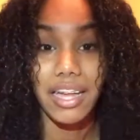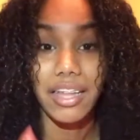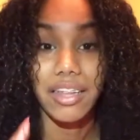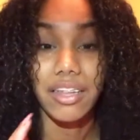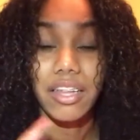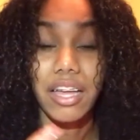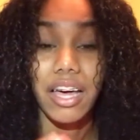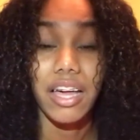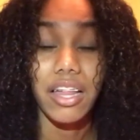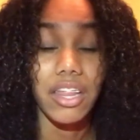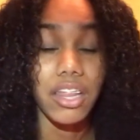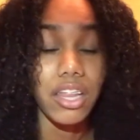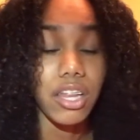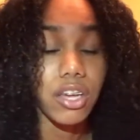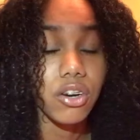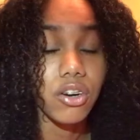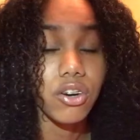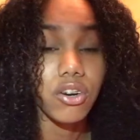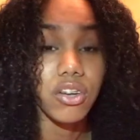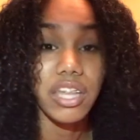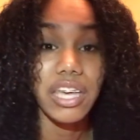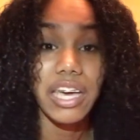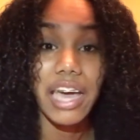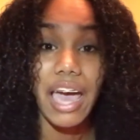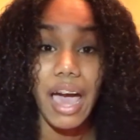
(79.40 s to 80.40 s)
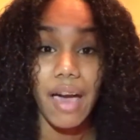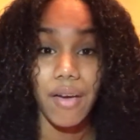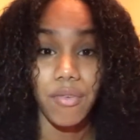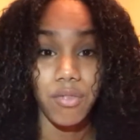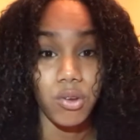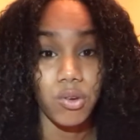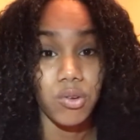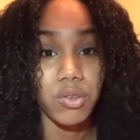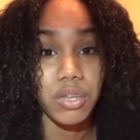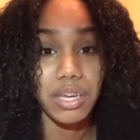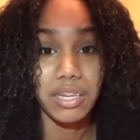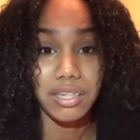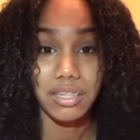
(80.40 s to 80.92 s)
And literally after
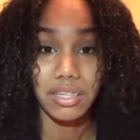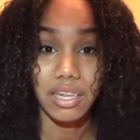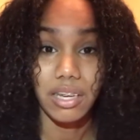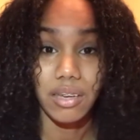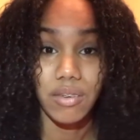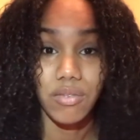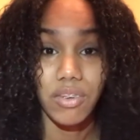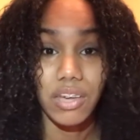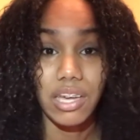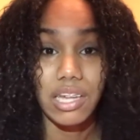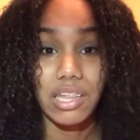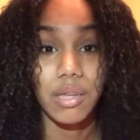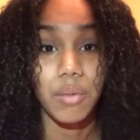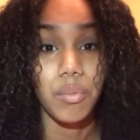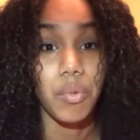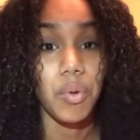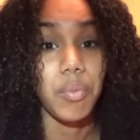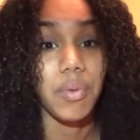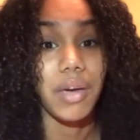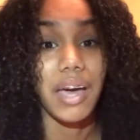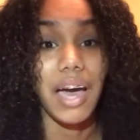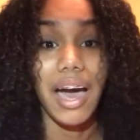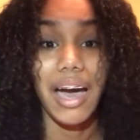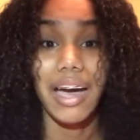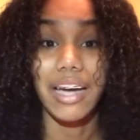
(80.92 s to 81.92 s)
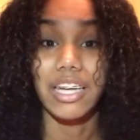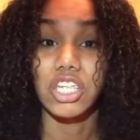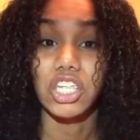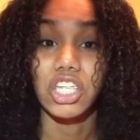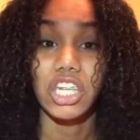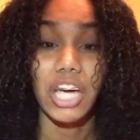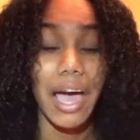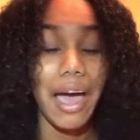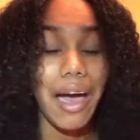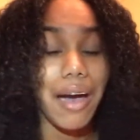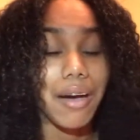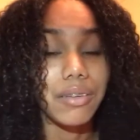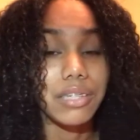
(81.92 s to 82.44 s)
Thanksgiving, the moment I
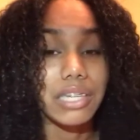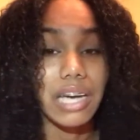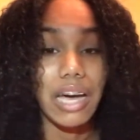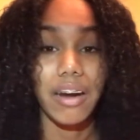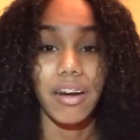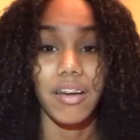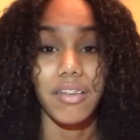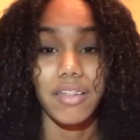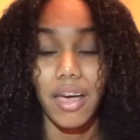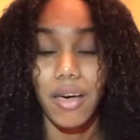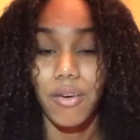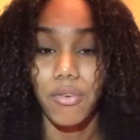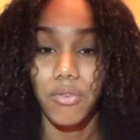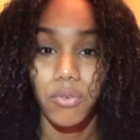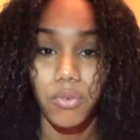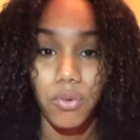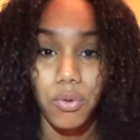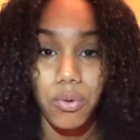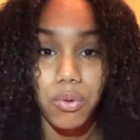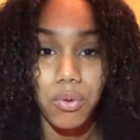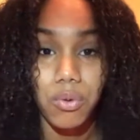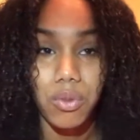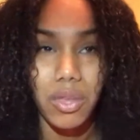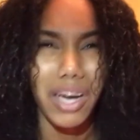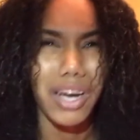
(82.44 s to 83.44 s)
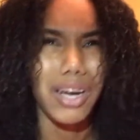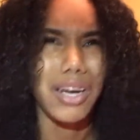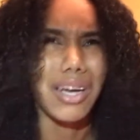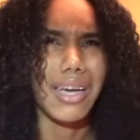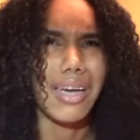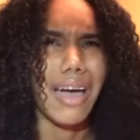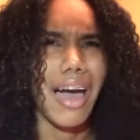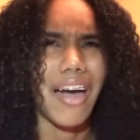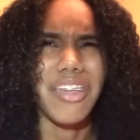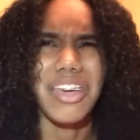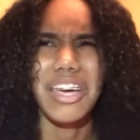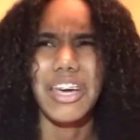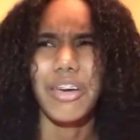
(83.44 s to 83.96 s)
chowed down on that food, like
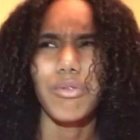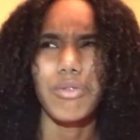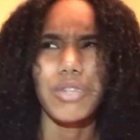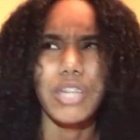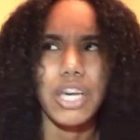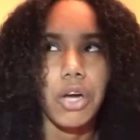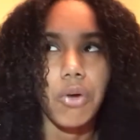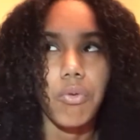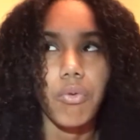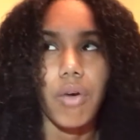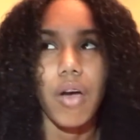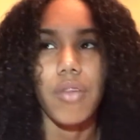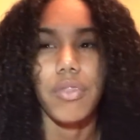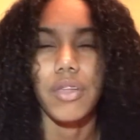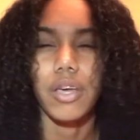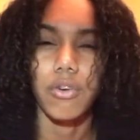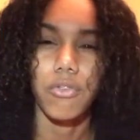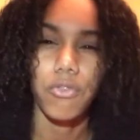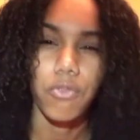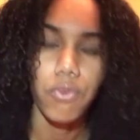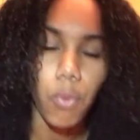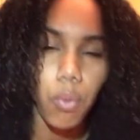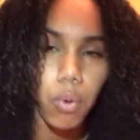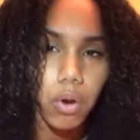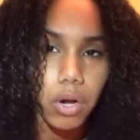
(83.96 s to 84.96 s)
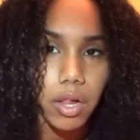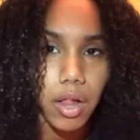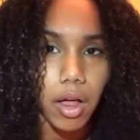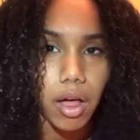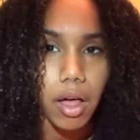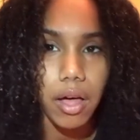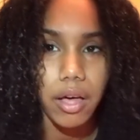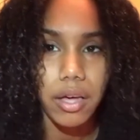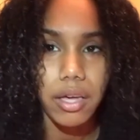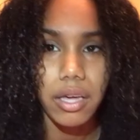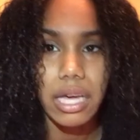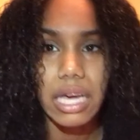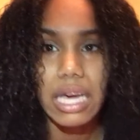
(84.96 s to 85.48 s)
I think it was like around like 4
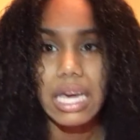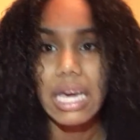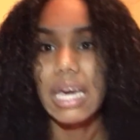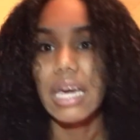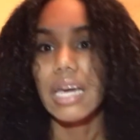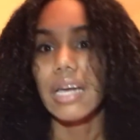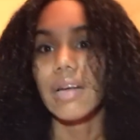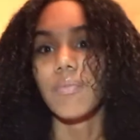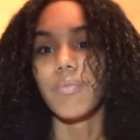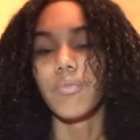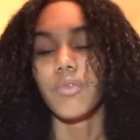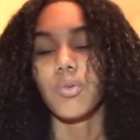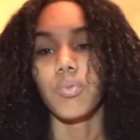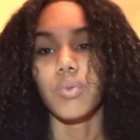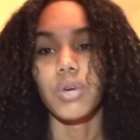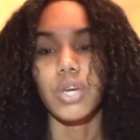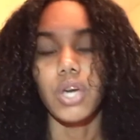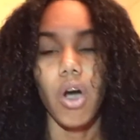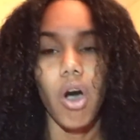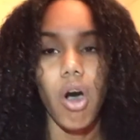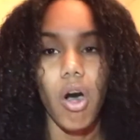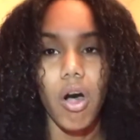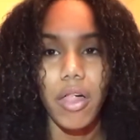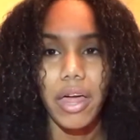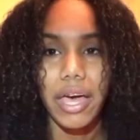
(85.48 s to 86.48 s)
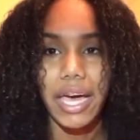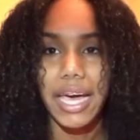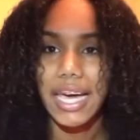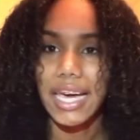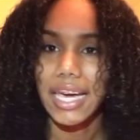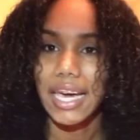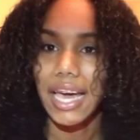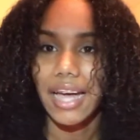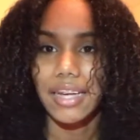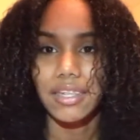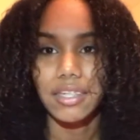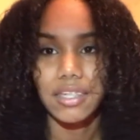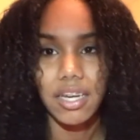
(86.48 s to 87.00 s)
o'clock, we all
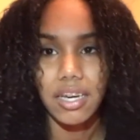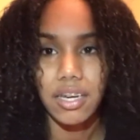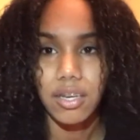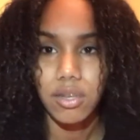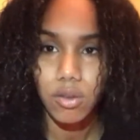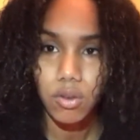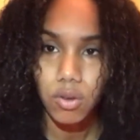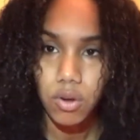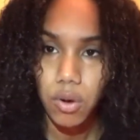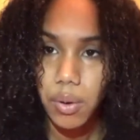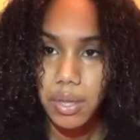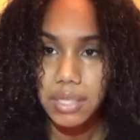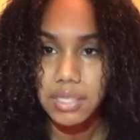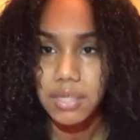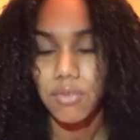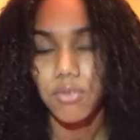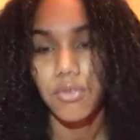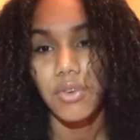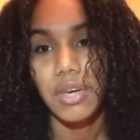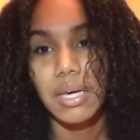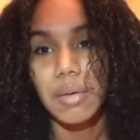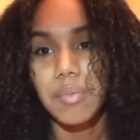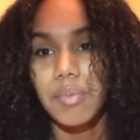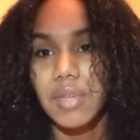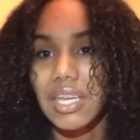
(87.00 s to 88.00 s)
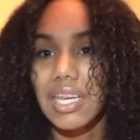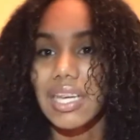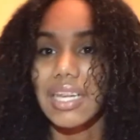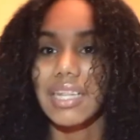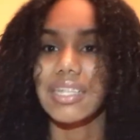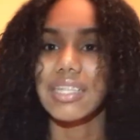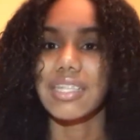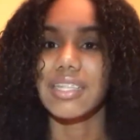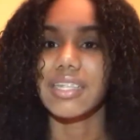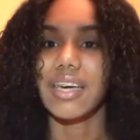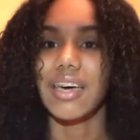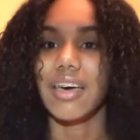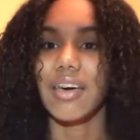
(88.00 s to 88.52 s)
ate as like, as a family and
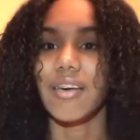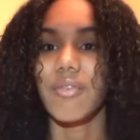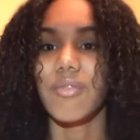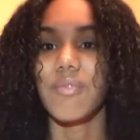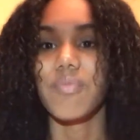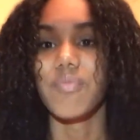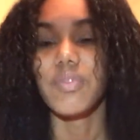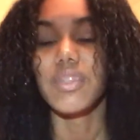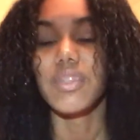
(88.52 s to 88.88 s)
stuff.